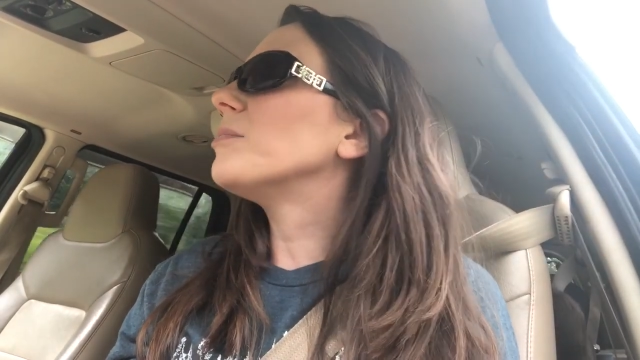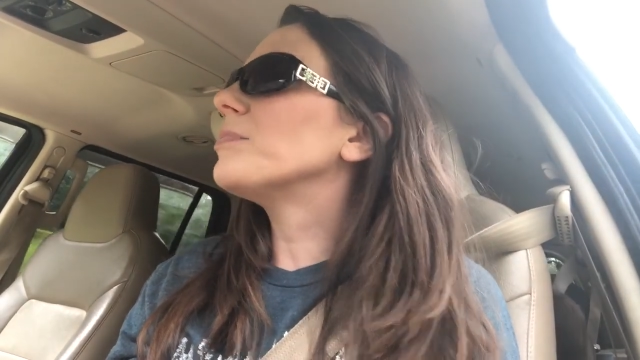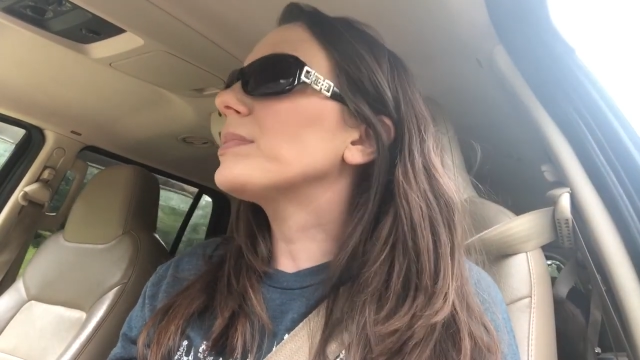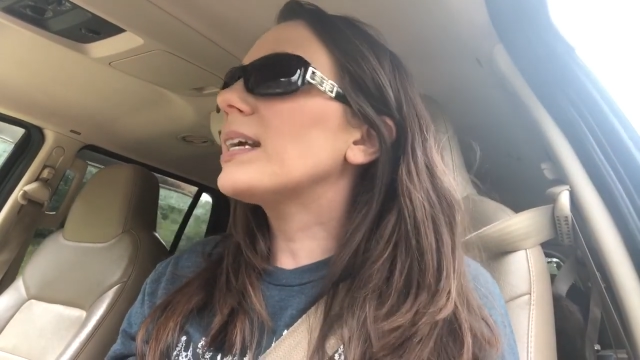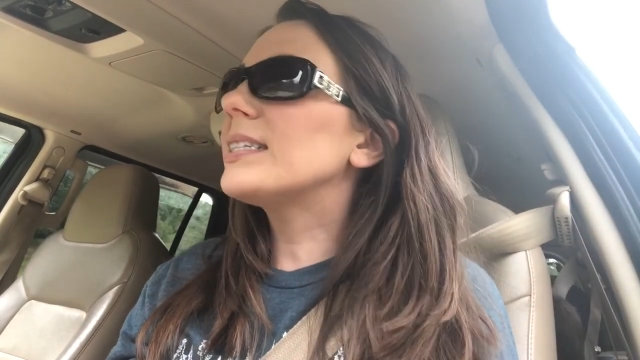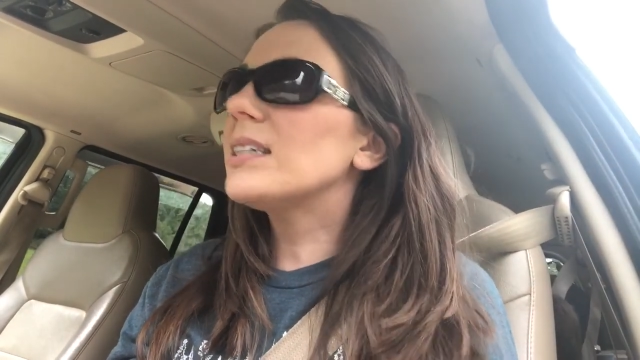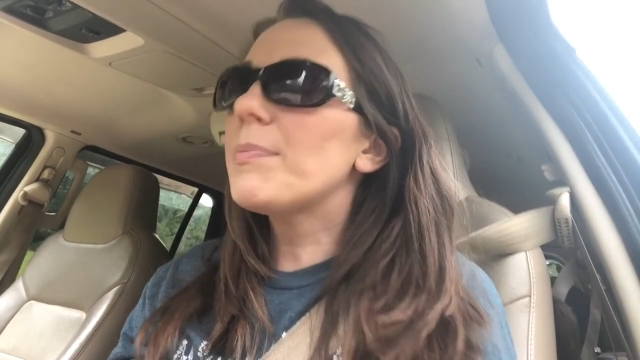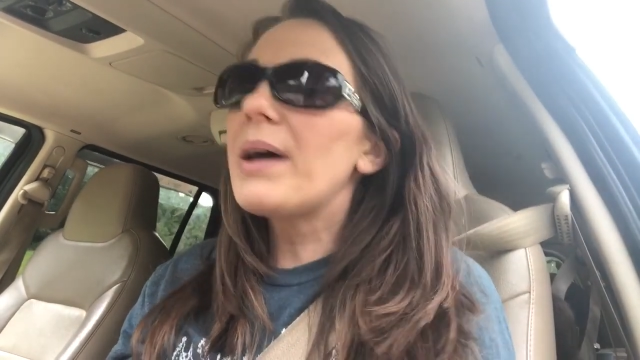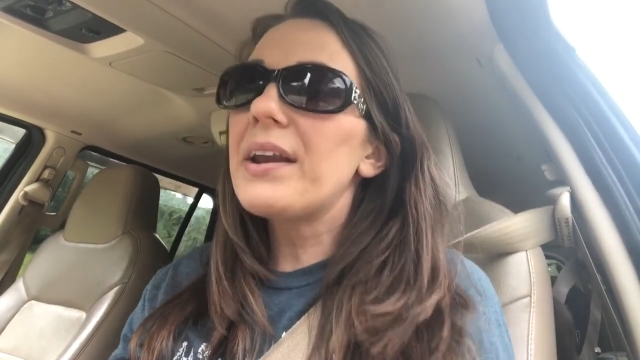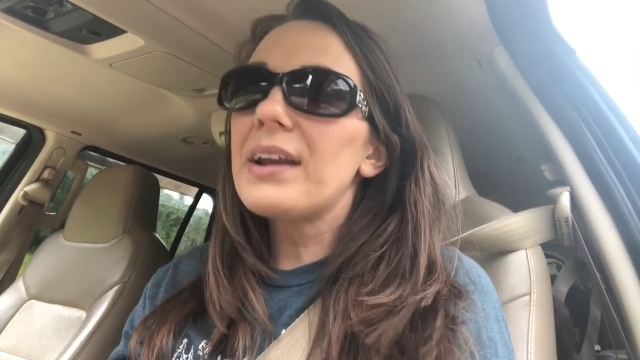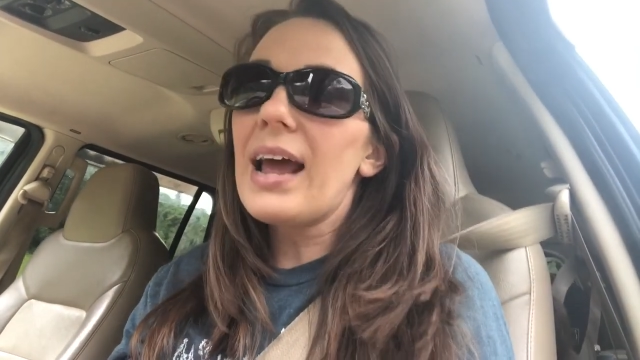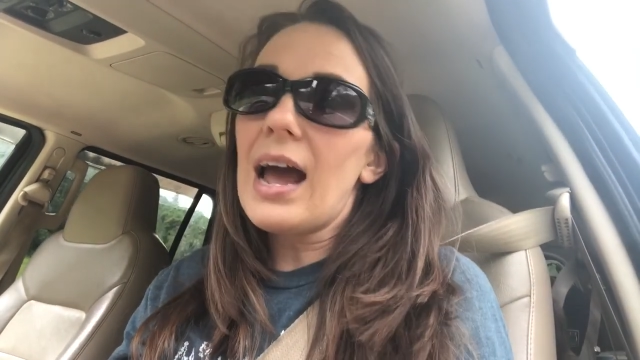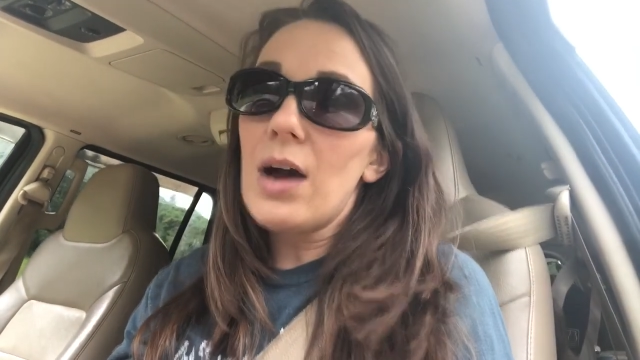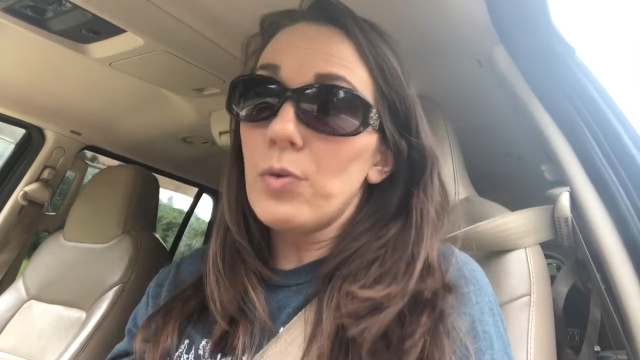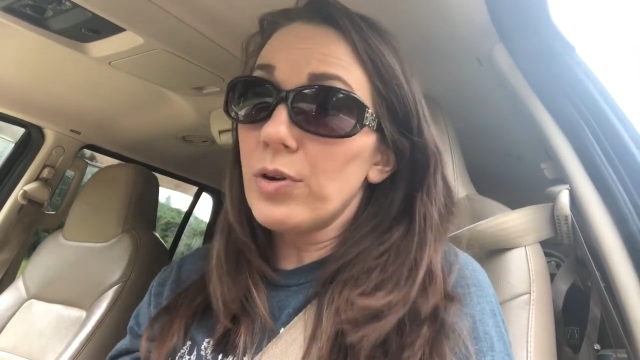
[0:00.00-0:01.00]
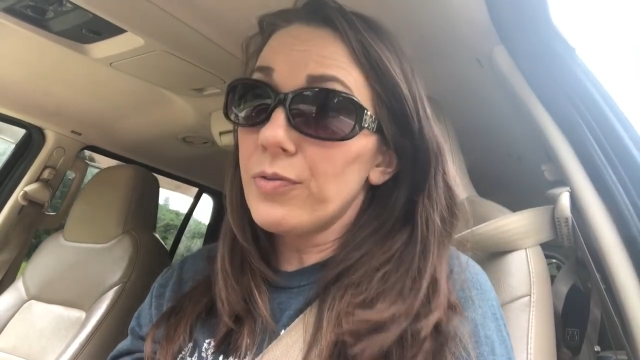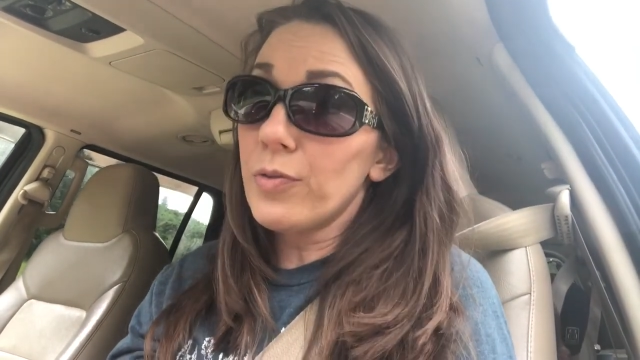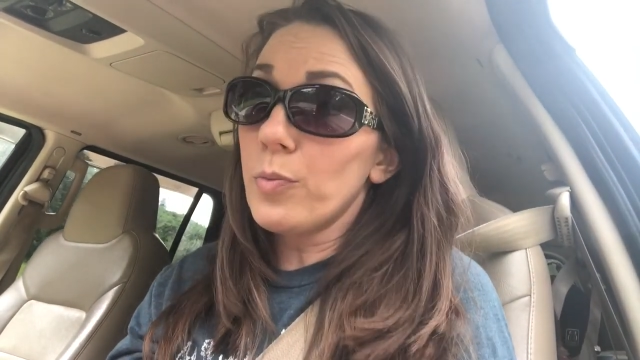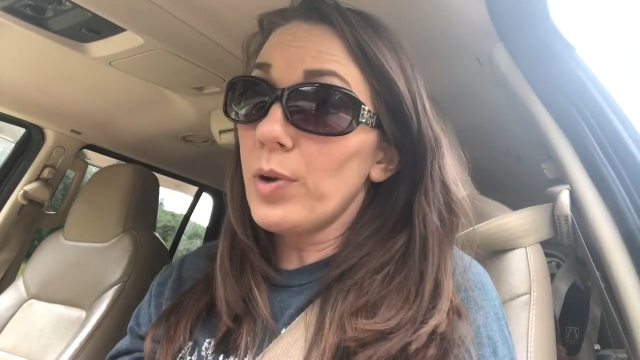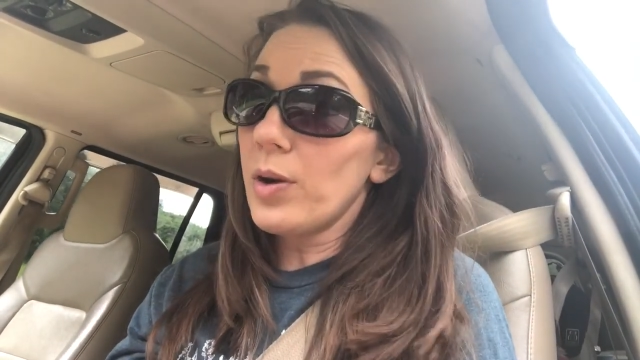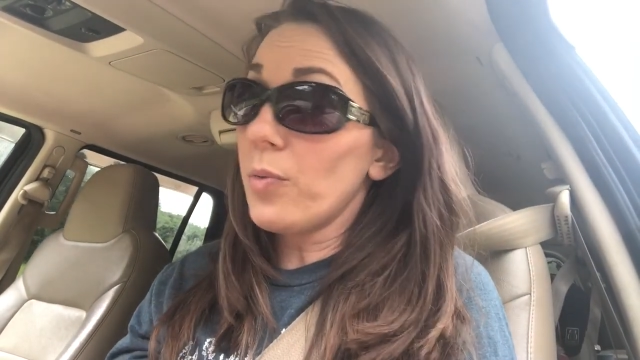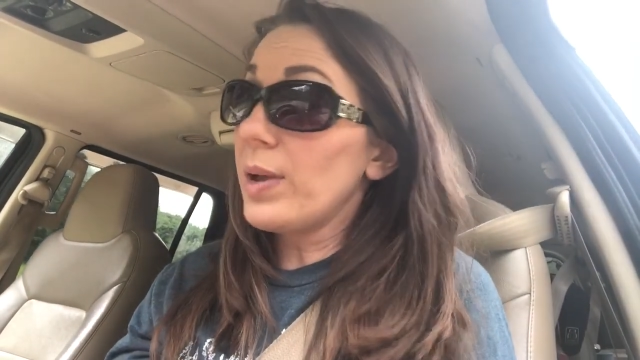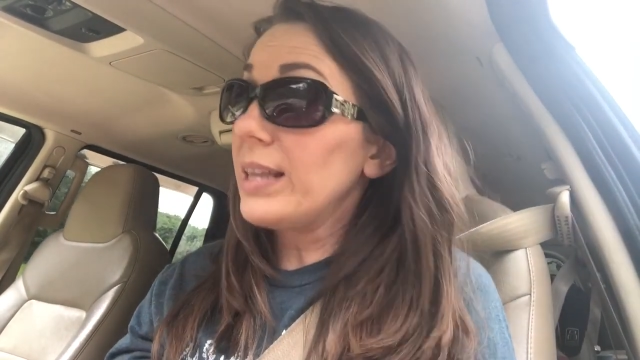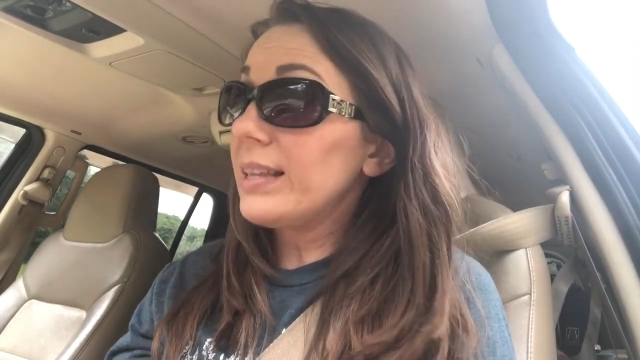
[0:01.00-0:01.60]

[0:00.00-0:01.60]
It's about an hour from where we